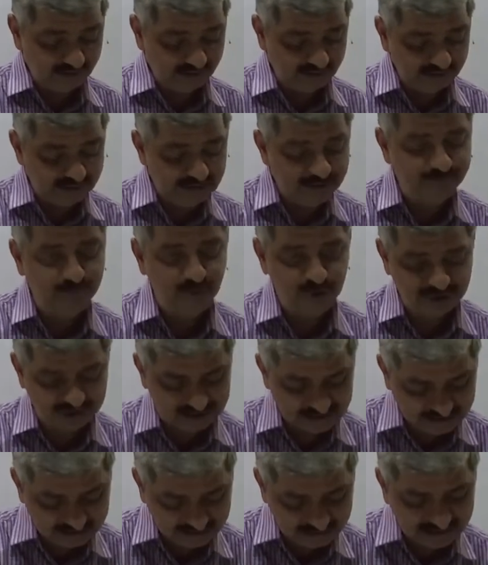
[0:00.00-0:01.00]
input
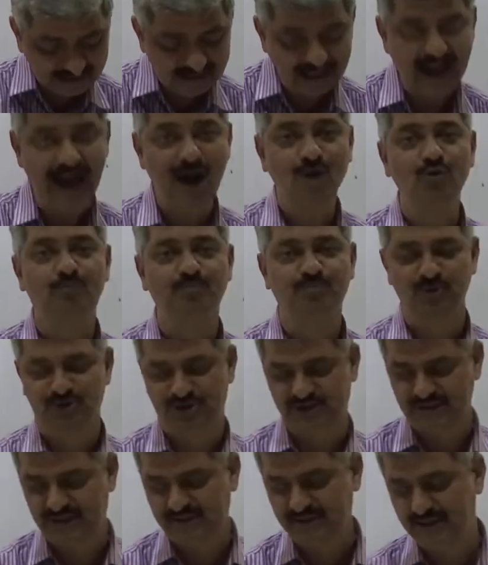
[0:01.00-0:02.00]
signal, output
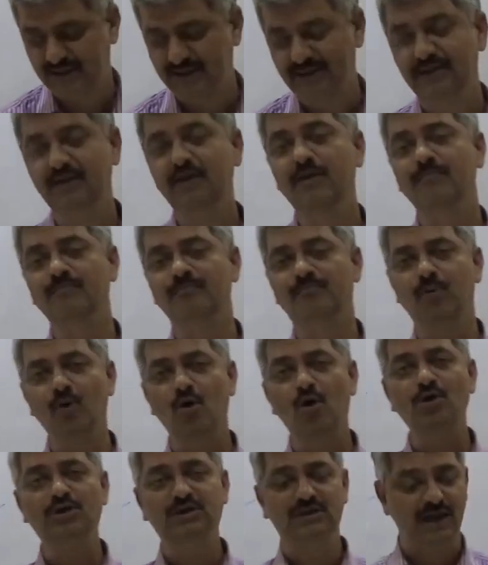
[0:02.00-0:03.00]
signal,
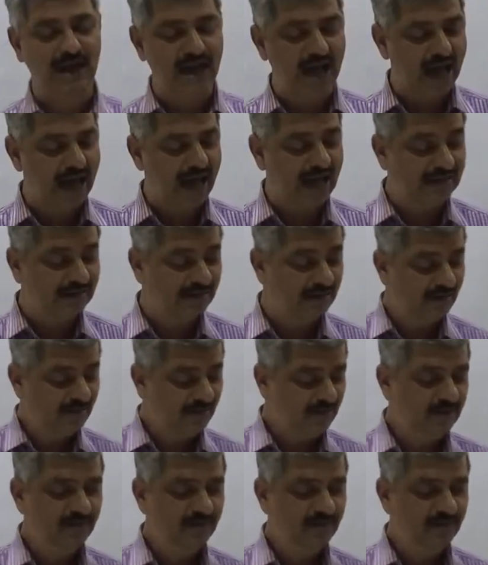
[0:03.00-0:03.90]
both are